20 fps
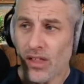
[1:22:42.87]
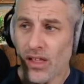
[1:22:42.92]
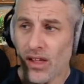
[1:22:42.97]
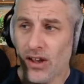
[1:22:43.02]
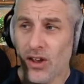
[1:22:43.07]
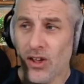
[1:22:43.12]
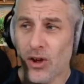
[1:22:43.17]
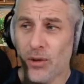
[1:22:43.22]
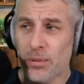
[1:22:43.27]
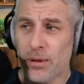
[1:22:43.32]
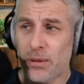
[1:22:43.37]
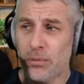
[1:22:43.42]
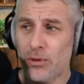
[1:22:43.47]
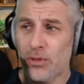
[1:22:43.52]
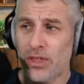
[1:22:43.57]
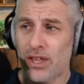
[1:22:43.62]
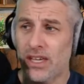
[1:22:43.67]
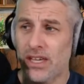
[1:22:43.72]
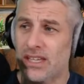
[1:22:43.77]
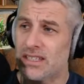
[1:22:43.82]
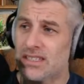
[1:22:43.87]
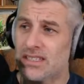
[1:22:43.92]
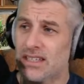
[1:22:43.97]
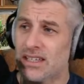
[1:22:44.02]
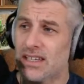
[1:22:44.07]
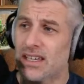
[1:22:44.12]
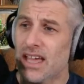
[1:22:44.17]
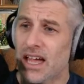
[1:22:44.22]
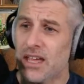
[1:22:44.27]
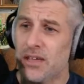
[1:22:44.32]
a lot of people think it's
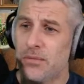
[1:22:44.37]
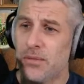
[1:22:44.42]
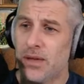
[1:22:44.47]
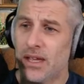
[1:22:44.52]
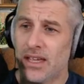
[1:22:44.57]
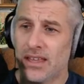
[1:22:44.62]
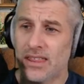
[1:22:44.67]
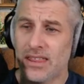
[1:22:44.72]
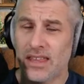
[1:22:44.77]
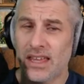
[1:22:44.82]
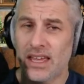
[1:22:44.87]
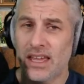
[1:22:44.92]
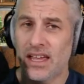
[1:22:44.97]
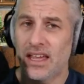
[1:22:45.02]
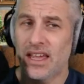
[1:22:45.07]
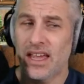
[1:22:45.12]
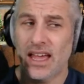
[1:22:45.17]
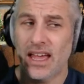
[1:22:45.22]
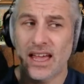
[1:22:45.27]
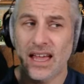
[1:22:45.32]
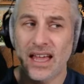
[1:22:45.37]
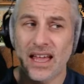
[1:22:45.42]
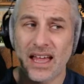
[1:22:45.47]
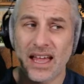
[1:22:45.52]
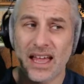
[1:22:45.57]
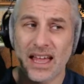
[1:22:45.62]
a gaming thing, uh,